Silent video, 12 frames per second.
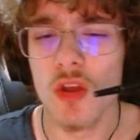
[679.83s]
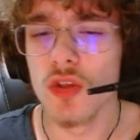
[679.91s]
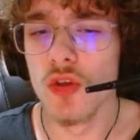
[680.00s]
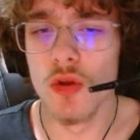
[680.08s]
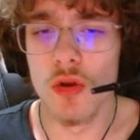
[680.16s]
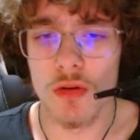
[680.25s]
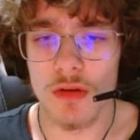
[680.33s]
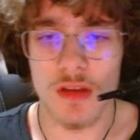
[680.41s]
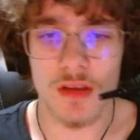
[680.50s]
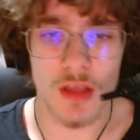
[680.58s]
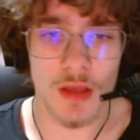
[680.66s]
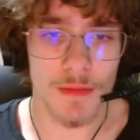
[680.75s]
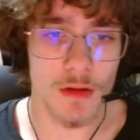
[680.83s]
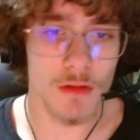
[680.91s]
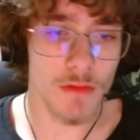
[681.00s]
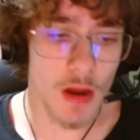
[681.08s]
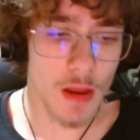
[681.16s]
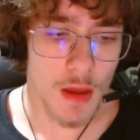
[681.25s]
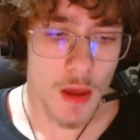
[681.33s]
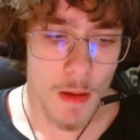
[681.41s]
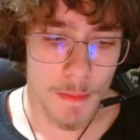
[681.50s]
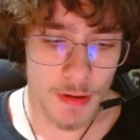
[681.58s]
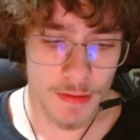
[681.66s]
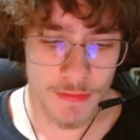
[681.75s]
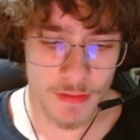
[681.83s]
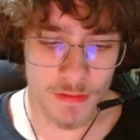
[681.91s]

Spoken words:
You don't need to keep it, right? But if it's